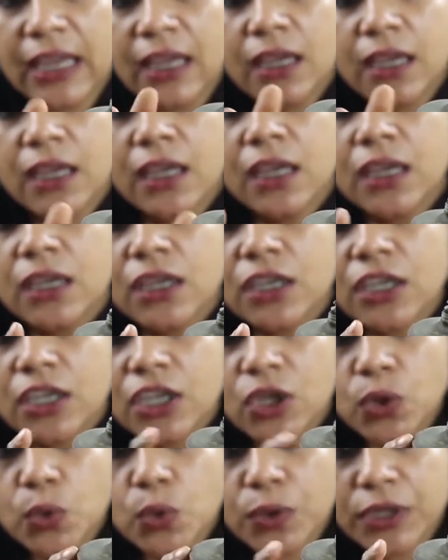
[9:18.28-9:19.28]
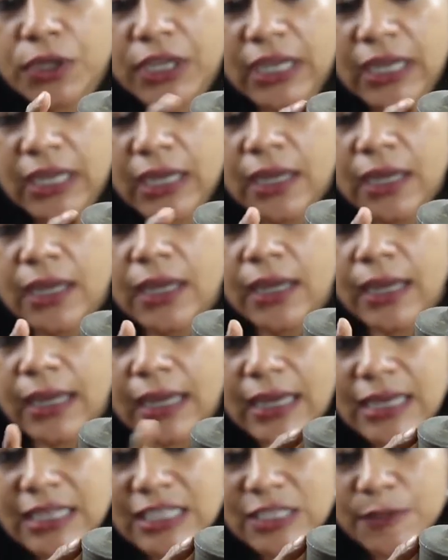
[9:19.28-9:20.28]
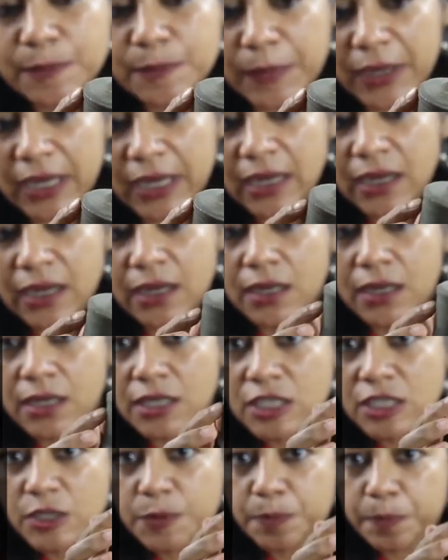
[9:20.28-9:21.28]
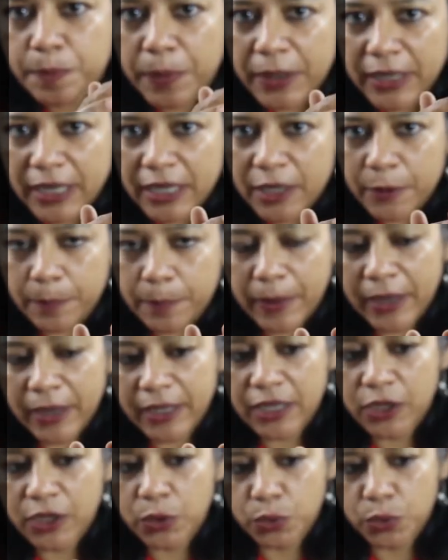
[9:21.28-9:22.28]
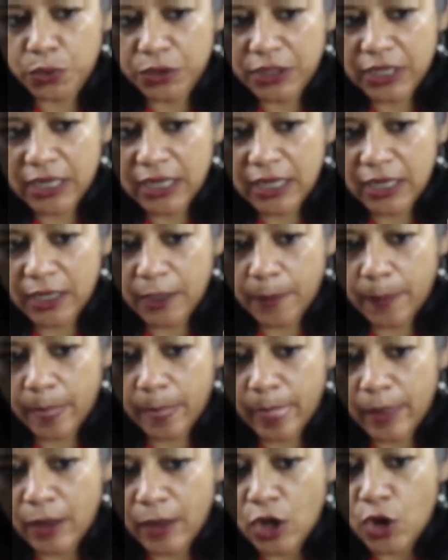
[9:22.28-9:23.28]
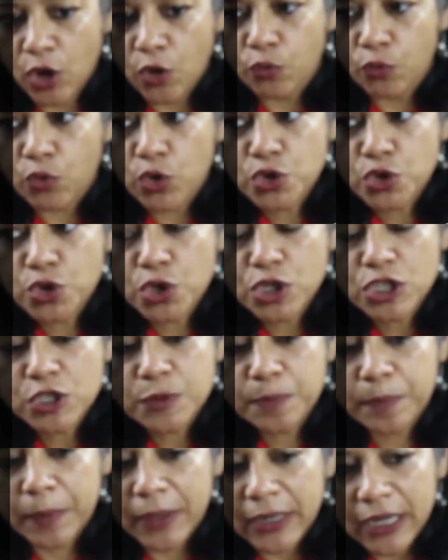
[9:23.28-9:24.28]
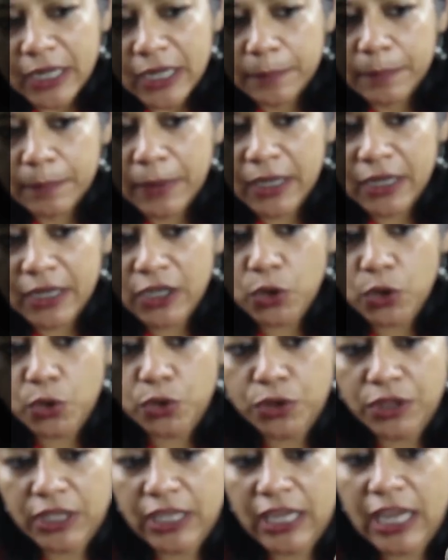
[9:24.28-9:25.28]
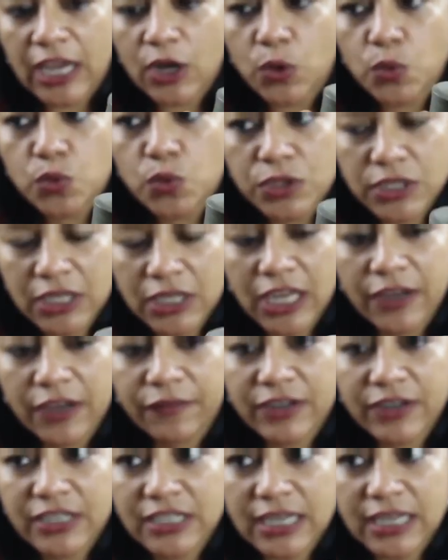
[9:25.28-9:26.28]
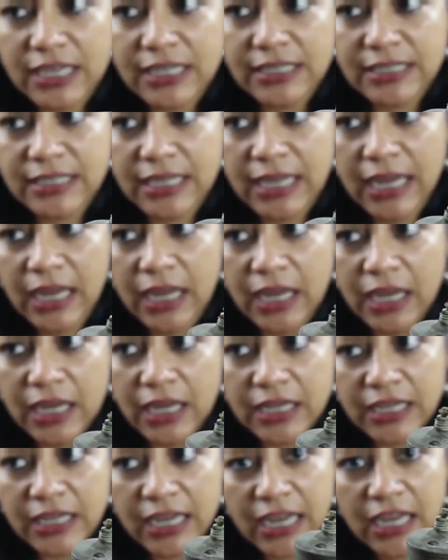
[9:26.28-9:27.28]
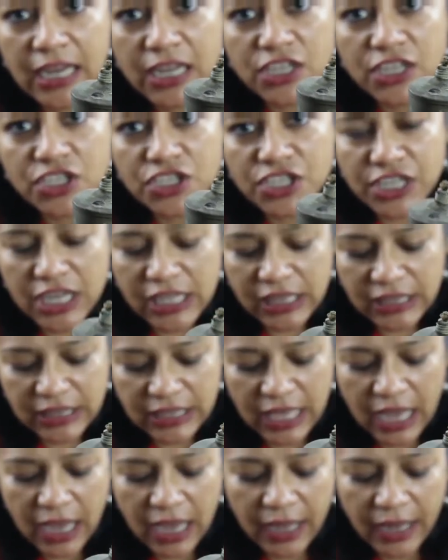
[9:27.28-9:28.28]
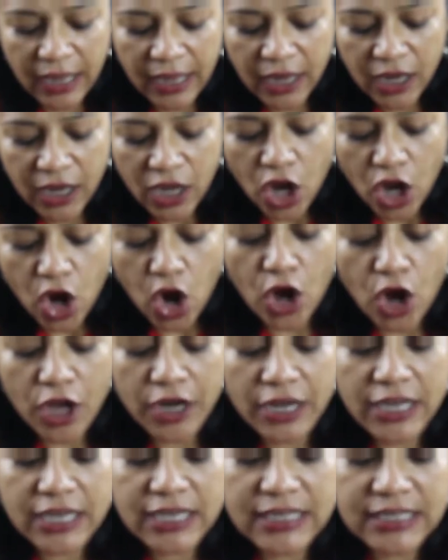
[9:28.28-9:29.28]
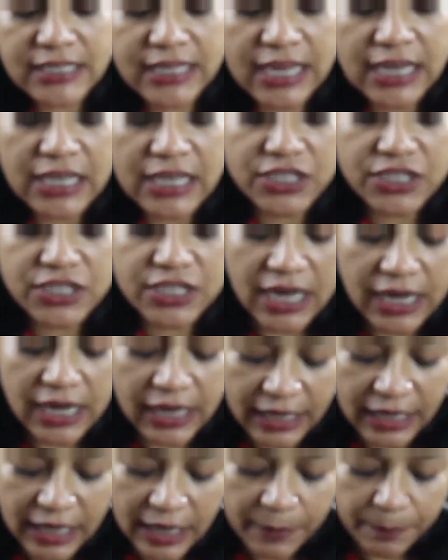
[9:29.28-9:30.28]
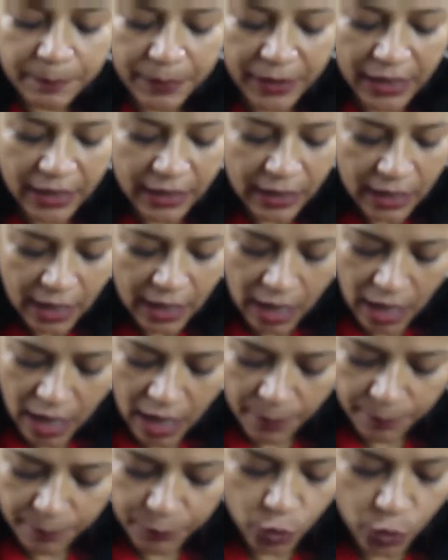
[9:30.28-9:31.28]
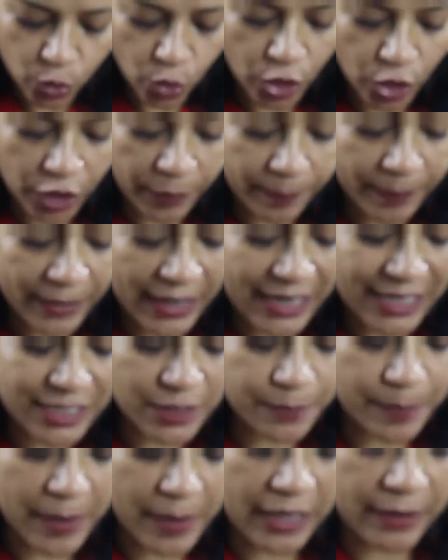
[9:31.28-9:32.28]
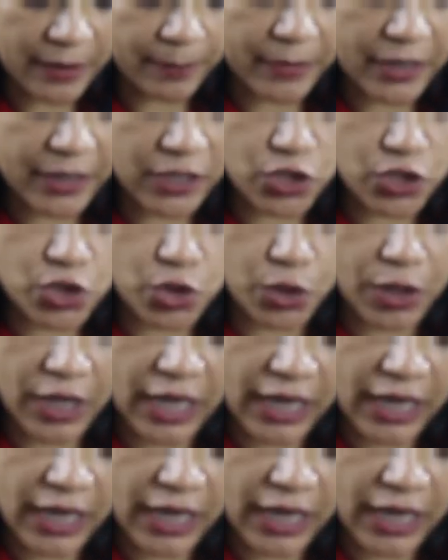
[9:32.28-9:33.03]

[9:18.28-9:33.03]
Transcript: it is filled with spirit, and spirit is used as the burning liquid or fuel in this lamp. The spirit in this lamp burns, and we use it in